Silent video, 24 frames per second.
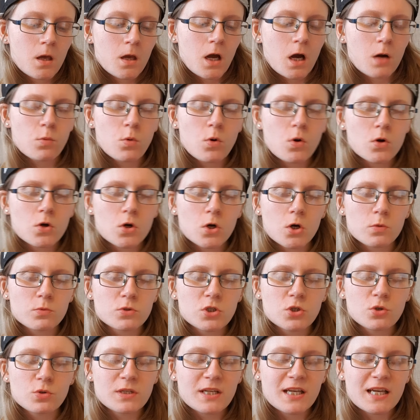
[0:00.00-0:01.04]
I woke up
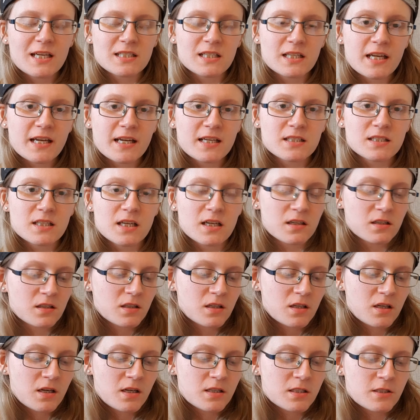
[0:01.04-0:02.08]
two days later
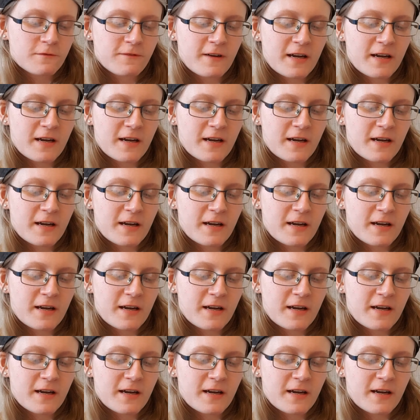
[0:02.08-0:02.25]
to